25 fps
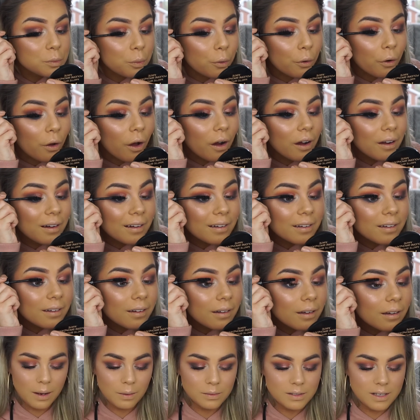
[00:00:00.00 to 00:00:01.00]
product.
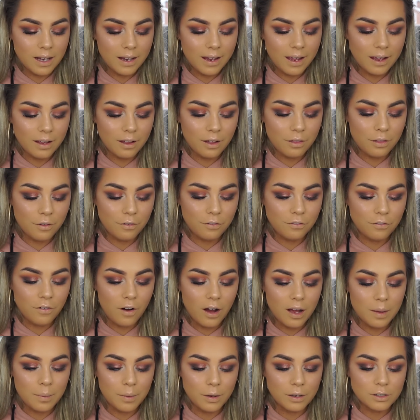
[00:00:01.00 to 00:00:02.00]
Now taking the
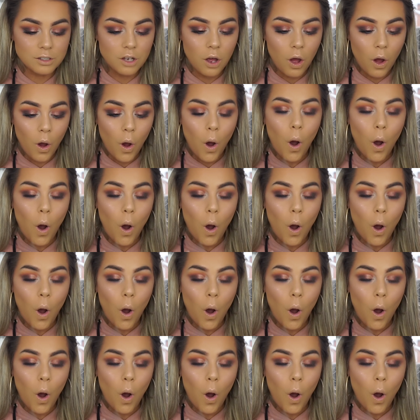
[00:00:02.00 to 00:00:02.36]
fibres.